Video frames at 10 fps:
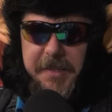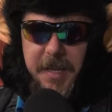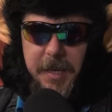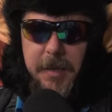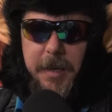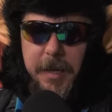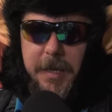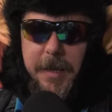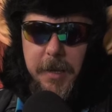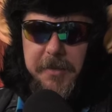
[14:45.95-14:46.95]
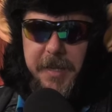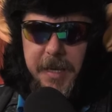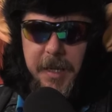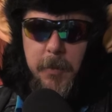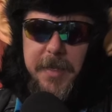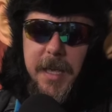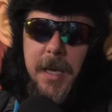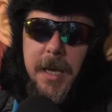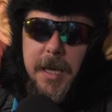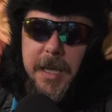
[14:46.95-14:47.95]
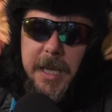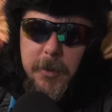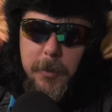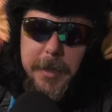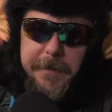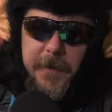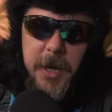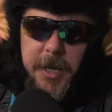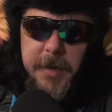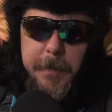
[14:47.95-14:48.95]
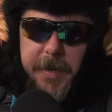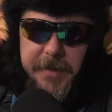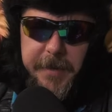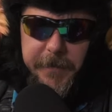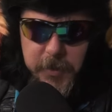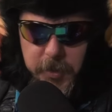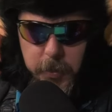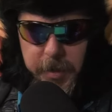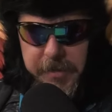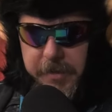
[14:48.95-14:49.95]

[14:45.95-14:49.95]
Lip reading: and he nails the ending with a equally fun but different twist.